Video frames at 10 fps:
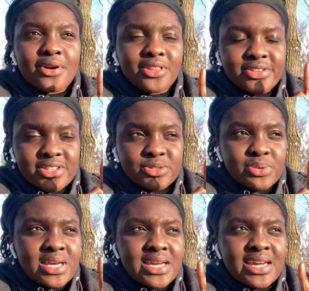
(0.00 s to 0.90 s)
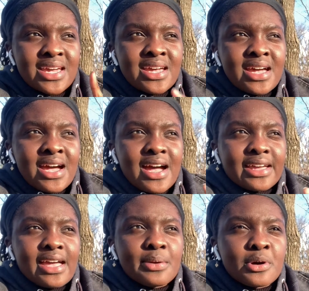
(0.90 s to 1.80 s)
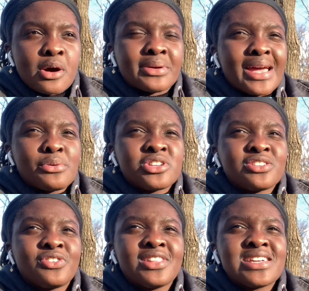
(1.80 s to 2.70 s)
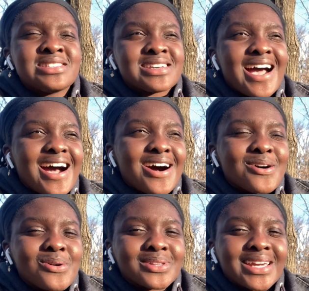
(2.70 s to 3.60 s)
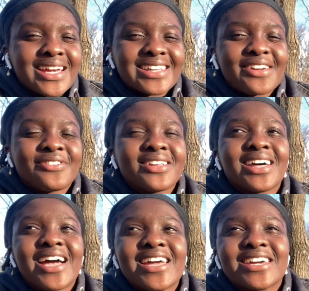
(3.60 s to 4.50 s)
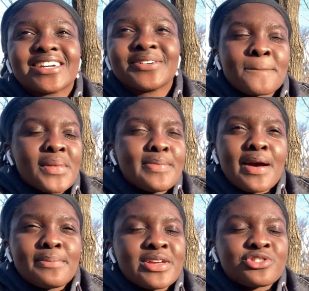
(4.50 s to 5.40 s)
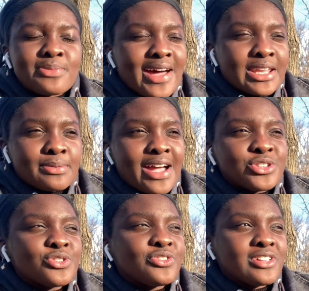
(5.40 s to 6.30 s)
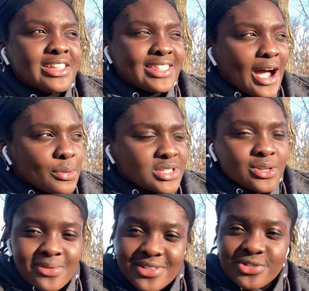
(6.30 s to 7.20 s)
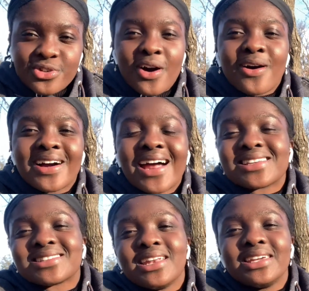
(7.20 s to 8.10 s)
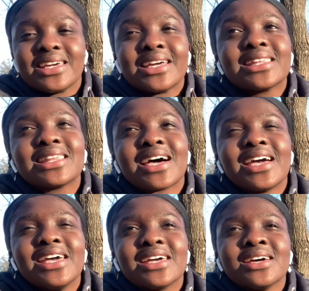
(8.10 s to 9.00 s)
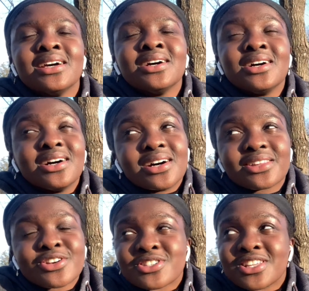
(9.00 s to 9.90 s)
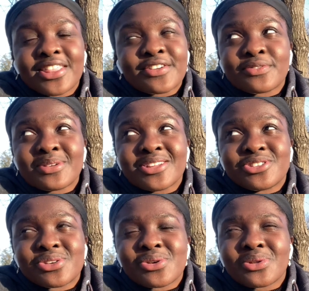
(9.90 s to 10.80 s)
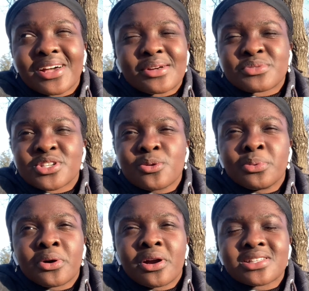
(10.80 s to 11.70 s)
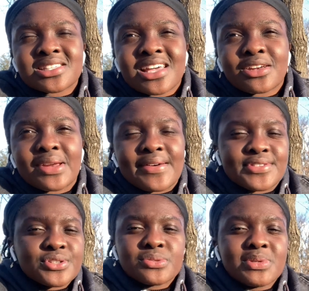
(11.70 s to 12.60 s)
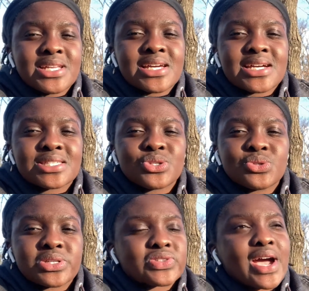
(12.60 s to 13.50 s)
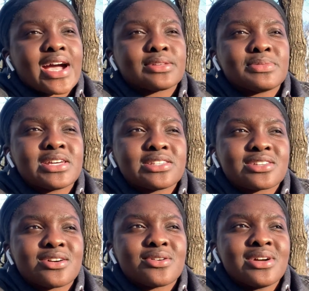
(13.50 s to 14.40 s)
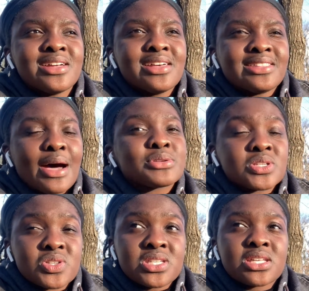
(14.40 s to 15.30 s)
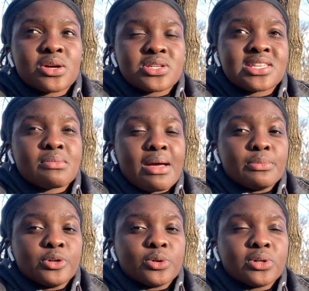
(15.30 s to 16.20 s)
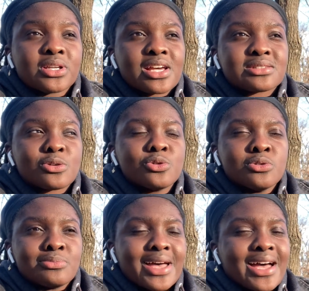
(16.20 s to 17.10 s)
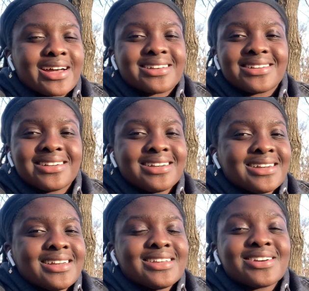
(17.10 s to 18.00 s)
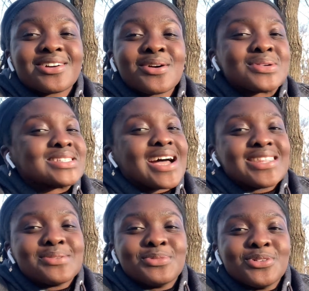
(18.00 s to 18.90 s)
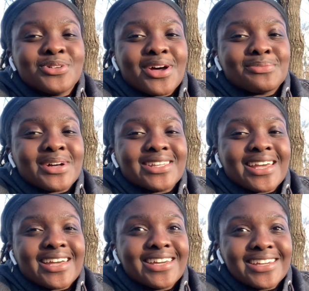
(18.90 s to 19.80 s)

Earlier this week, I came home and I was just feeling down. Like, and I feel like maybe I'm being dramatic, but I do feel like that was the withdrawal kind of setting in. Like, oh, there's nothing for me to do. Like, I'm so bored since I don't have social media to distract me. So that was interesting noticing my mood because, oh man, your girl was not in the mood on Monday.